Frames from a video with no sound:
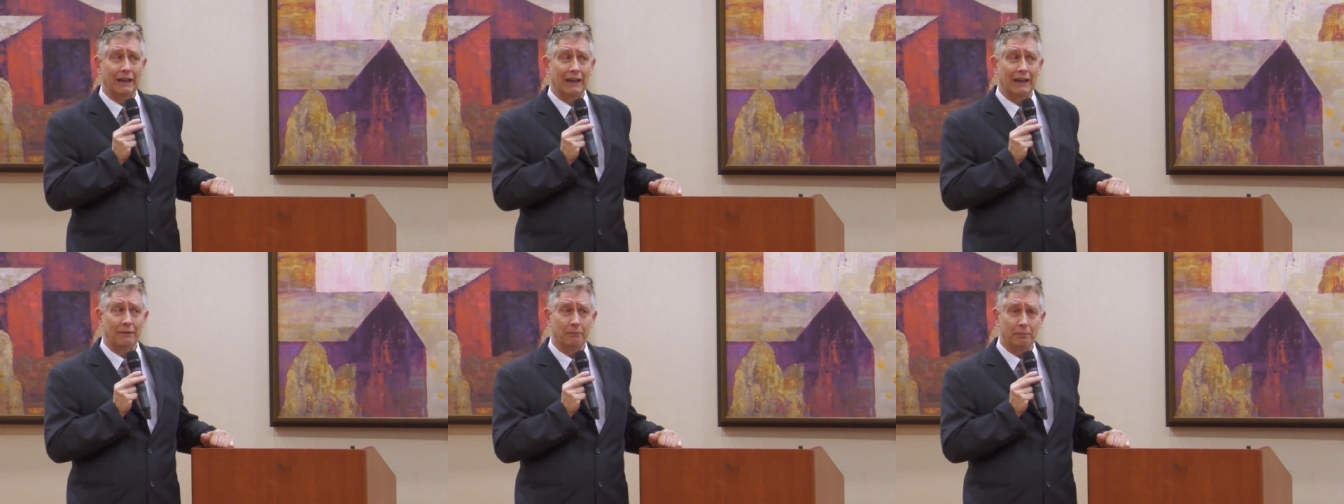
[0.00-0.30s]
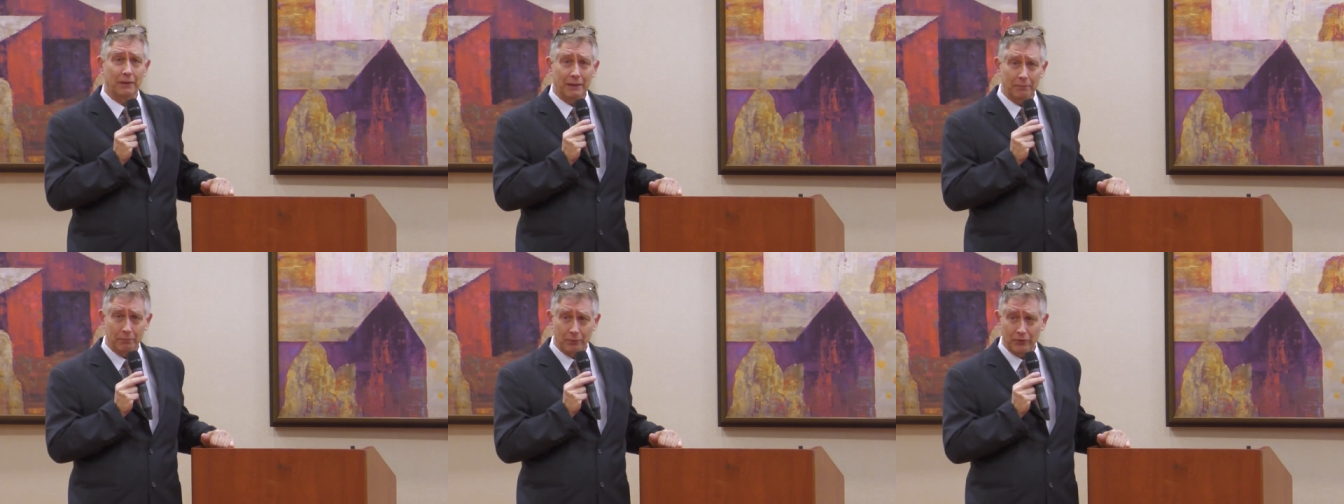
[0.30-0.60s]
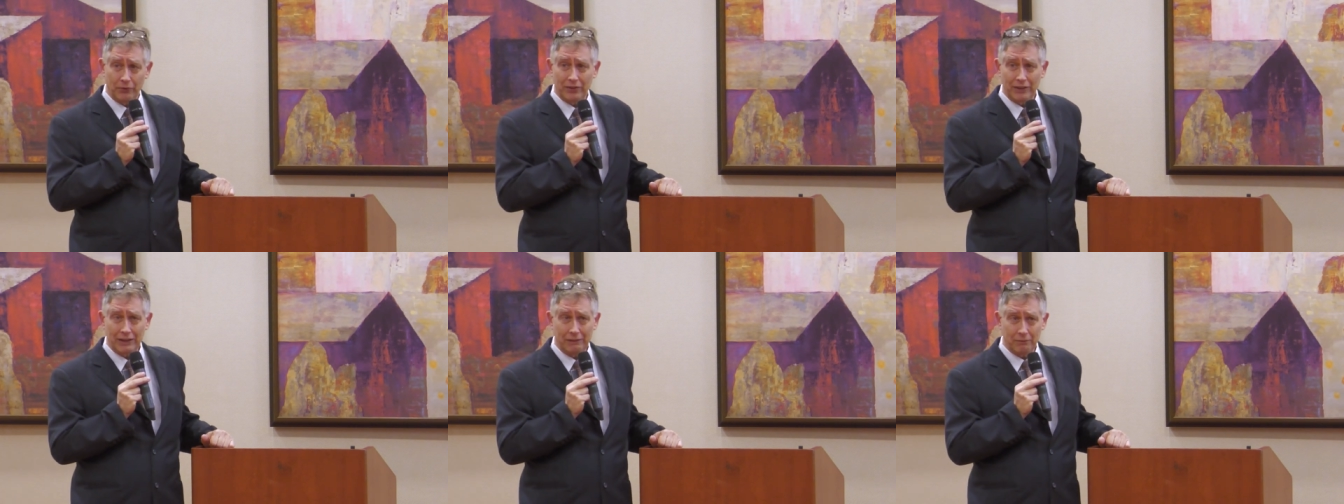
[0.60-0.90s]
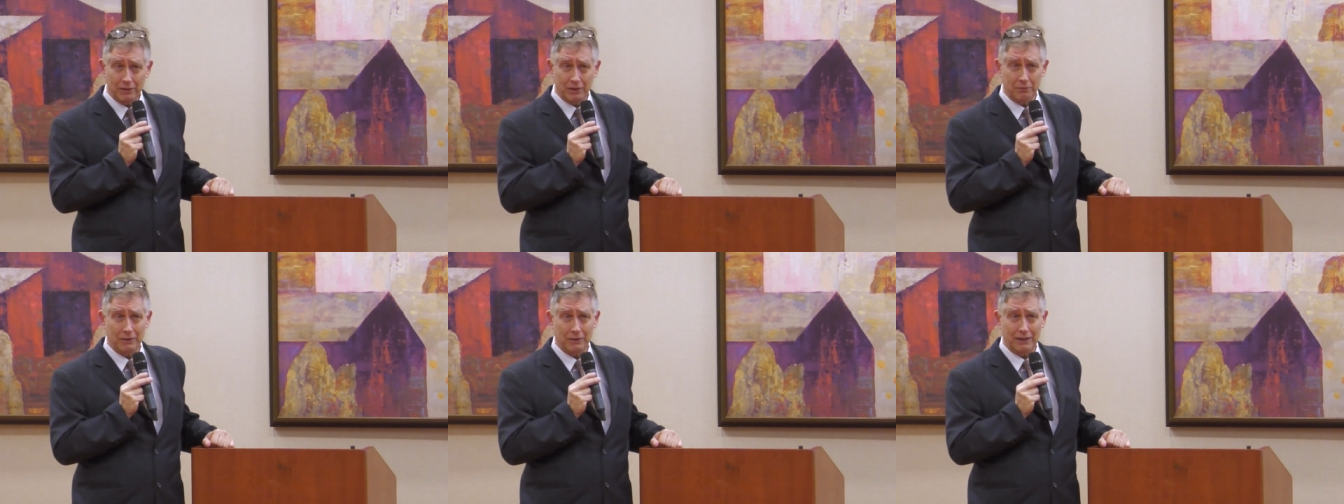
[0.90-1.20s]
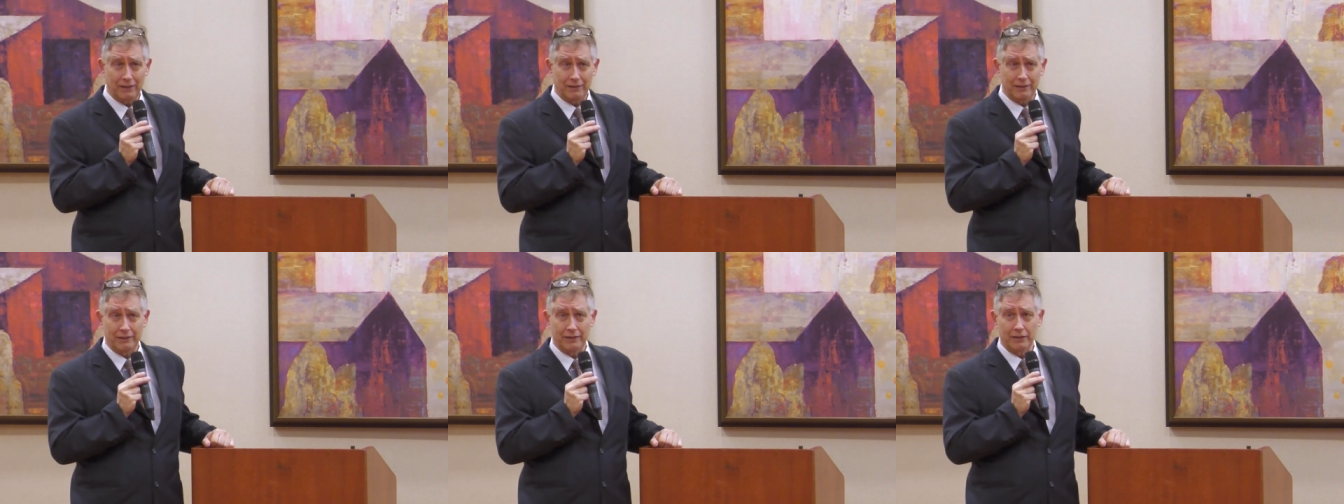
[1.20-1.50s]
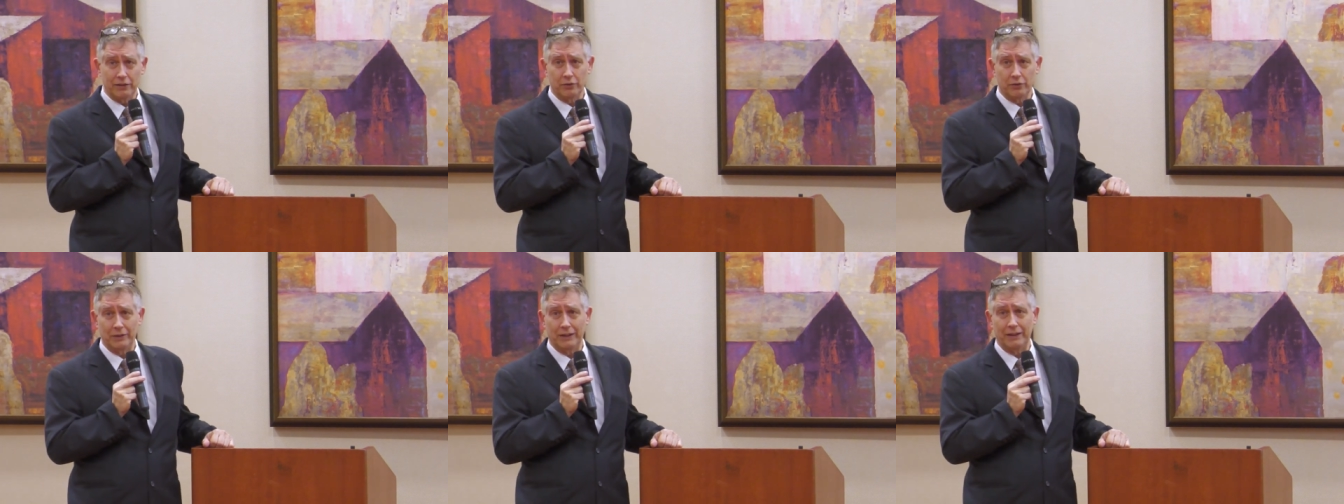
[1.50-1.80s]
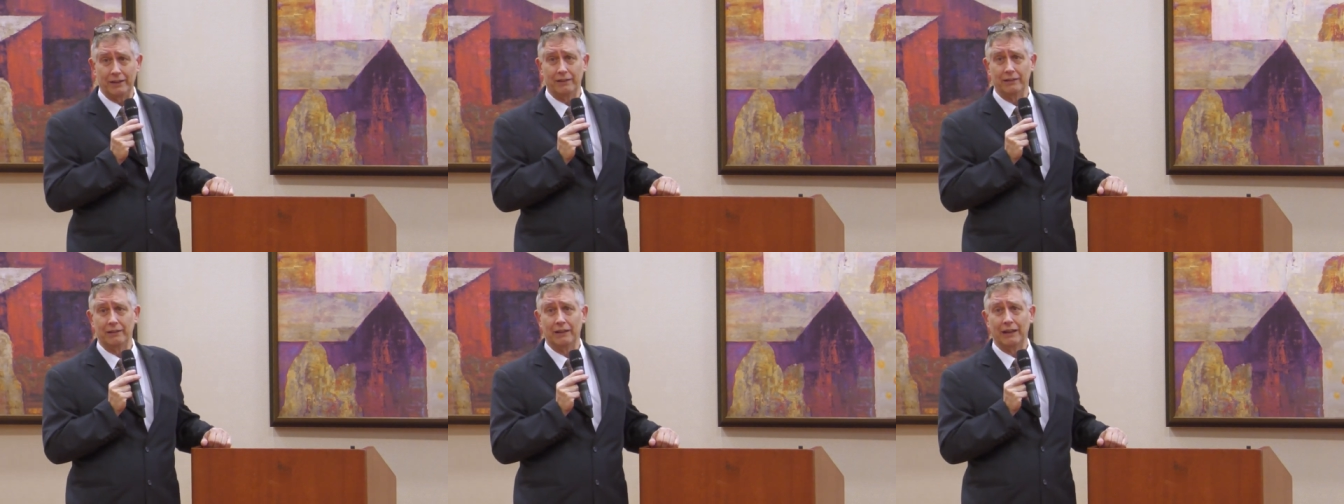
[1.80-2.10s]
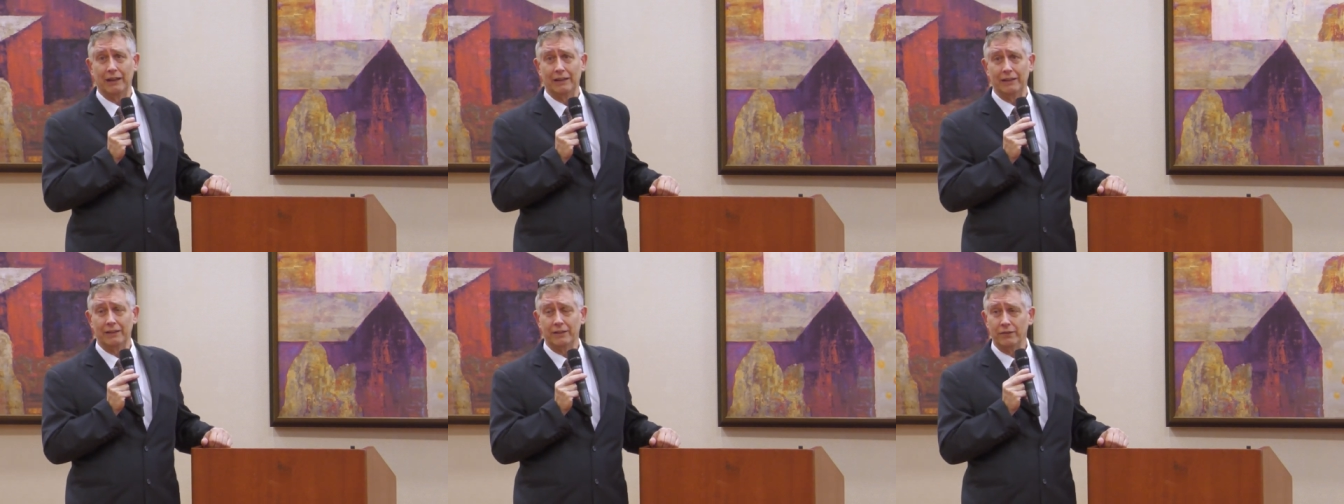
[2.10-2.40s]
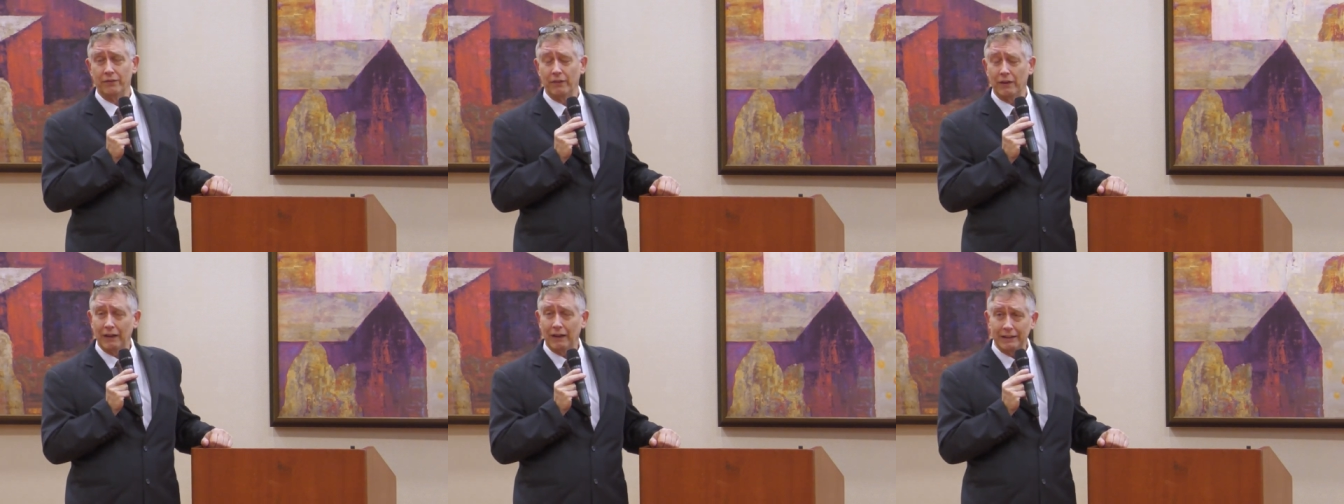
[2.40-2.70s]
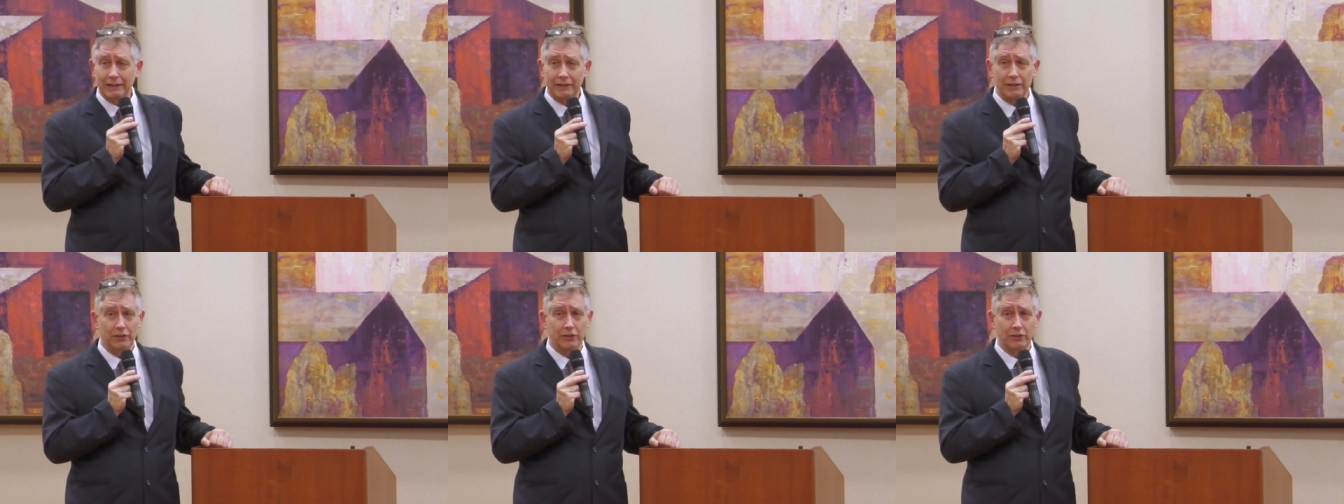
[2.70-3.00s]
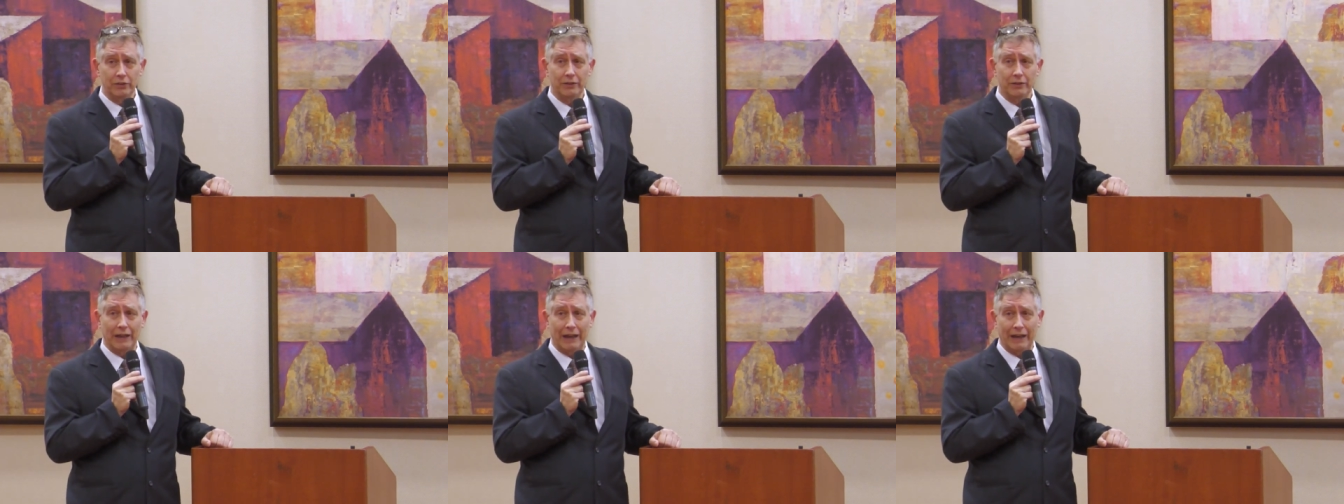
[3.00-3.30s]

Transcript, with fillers: and people seem to be easy to treat, and it's fine to do